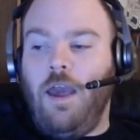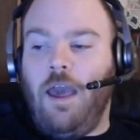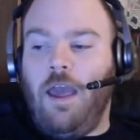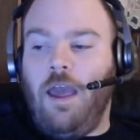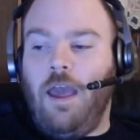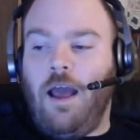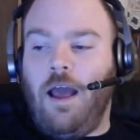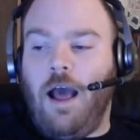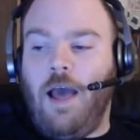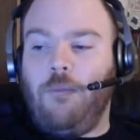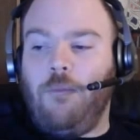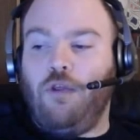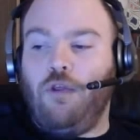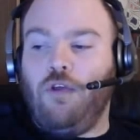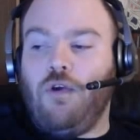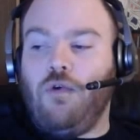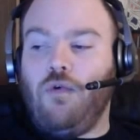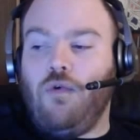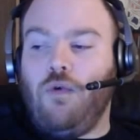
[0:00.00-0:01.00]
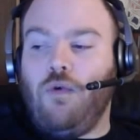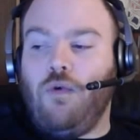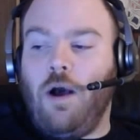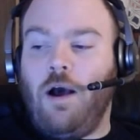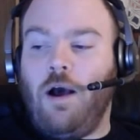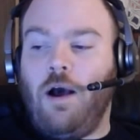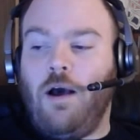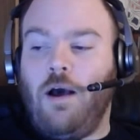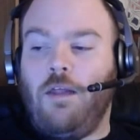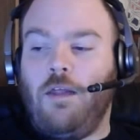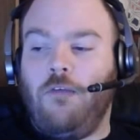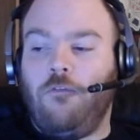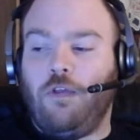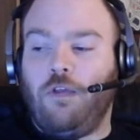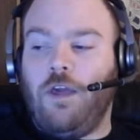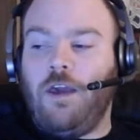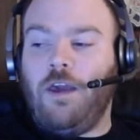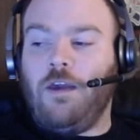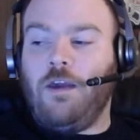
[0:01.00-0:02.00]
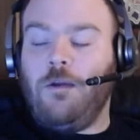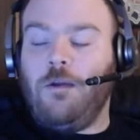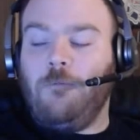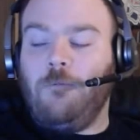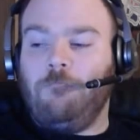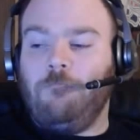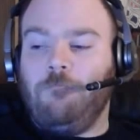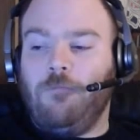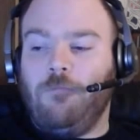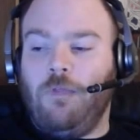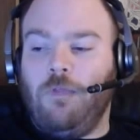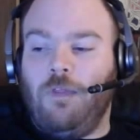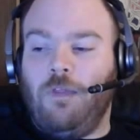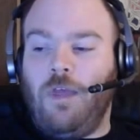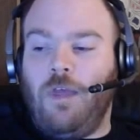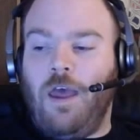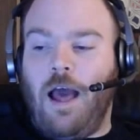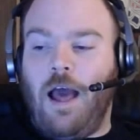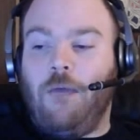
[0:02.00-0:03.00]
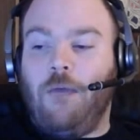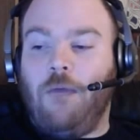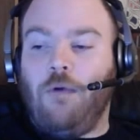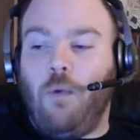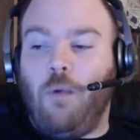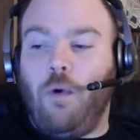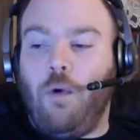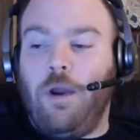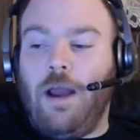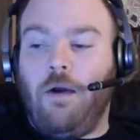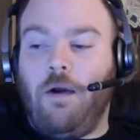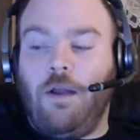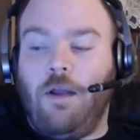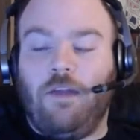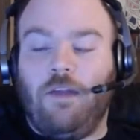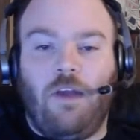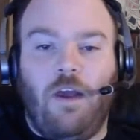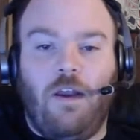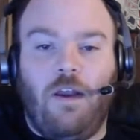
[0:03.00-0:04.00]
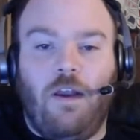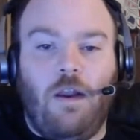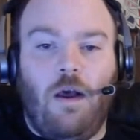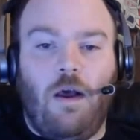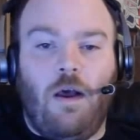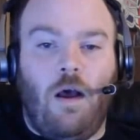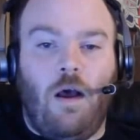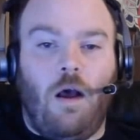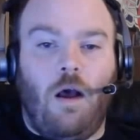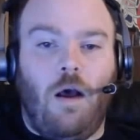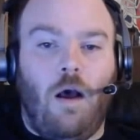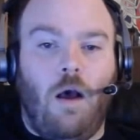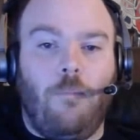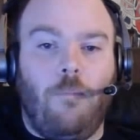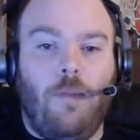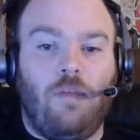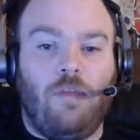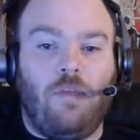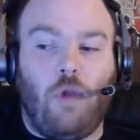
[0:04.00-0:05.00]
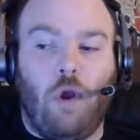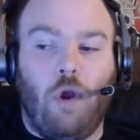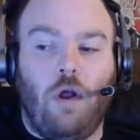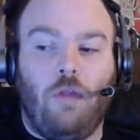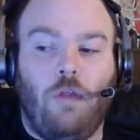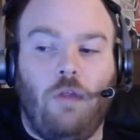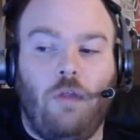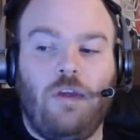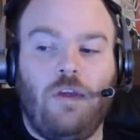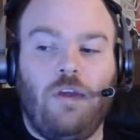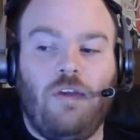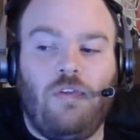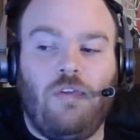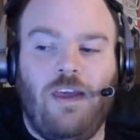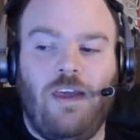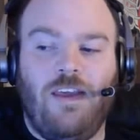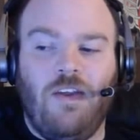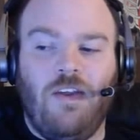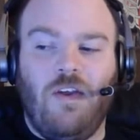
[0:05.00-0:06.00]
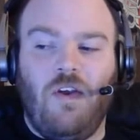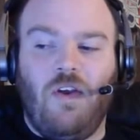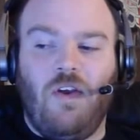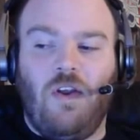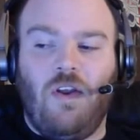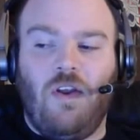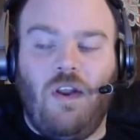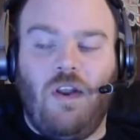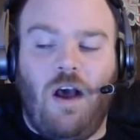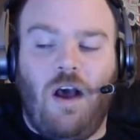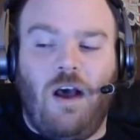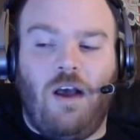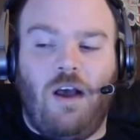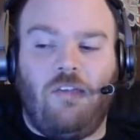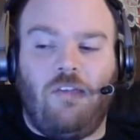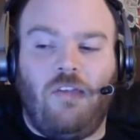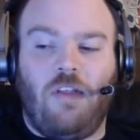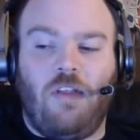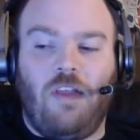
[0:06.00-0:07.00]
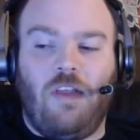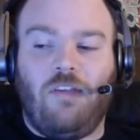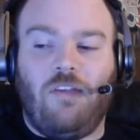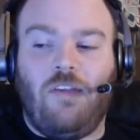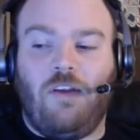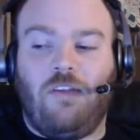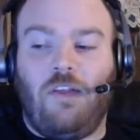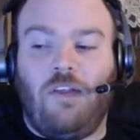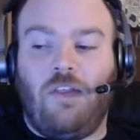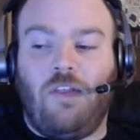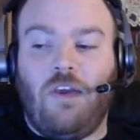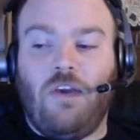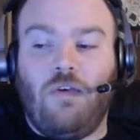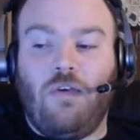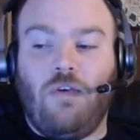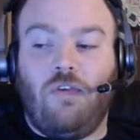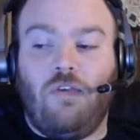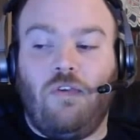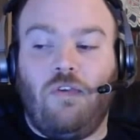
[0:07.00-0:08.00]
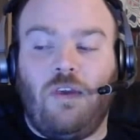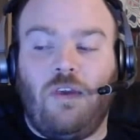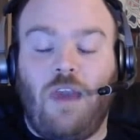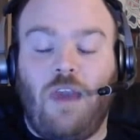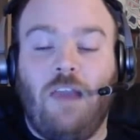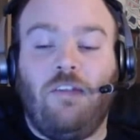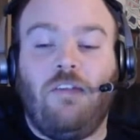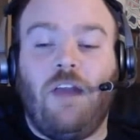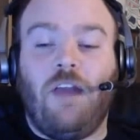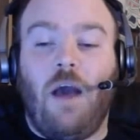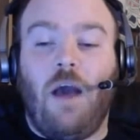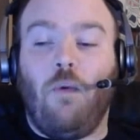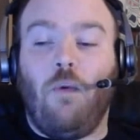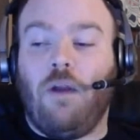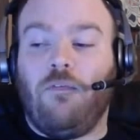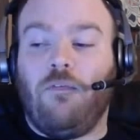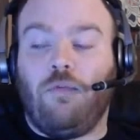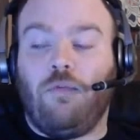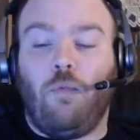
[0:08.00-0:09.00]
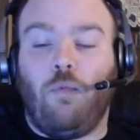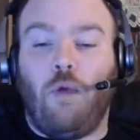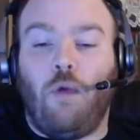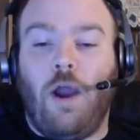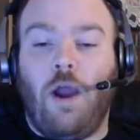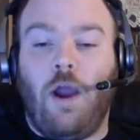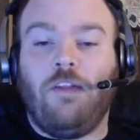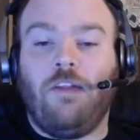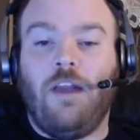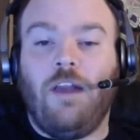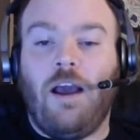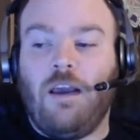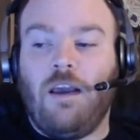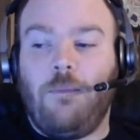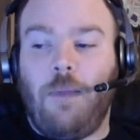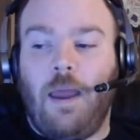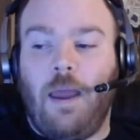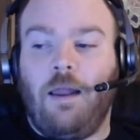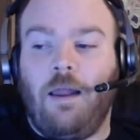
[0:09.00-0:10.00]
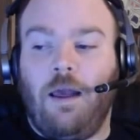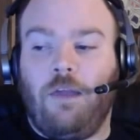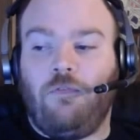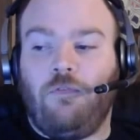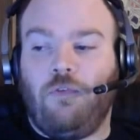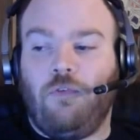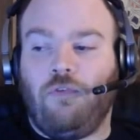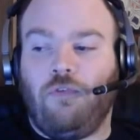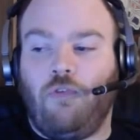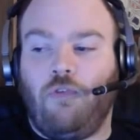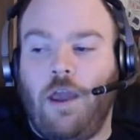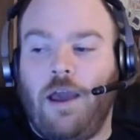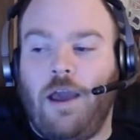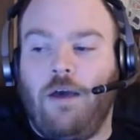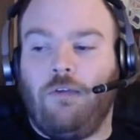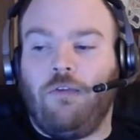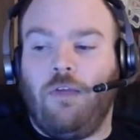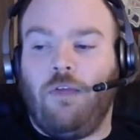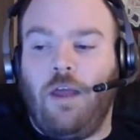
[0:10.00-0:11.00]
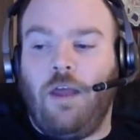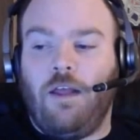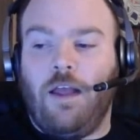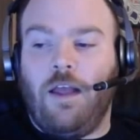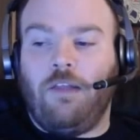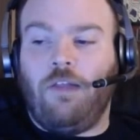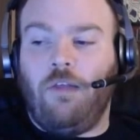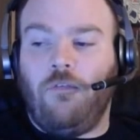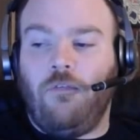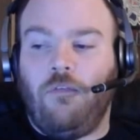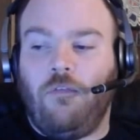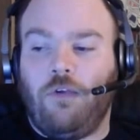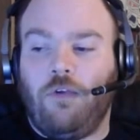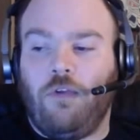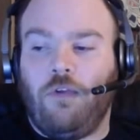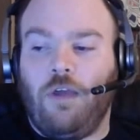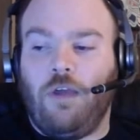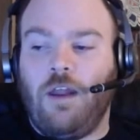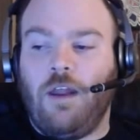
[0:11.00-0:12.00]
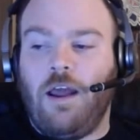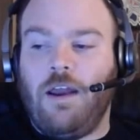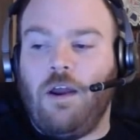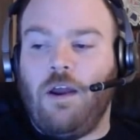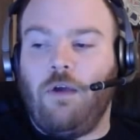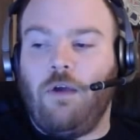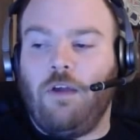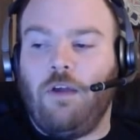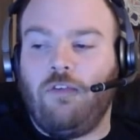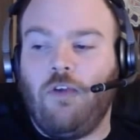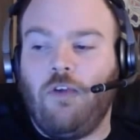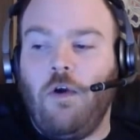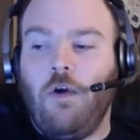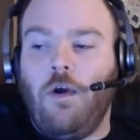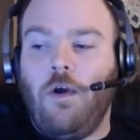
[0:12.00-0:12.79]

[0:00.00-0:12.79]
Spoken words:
And I'm with you. The first thing that I would point out is that amidst all these statistics that they use, K's is not one of them. So Bryant's not going to get penalized for strikeouts. So that's the first thing that I noticed.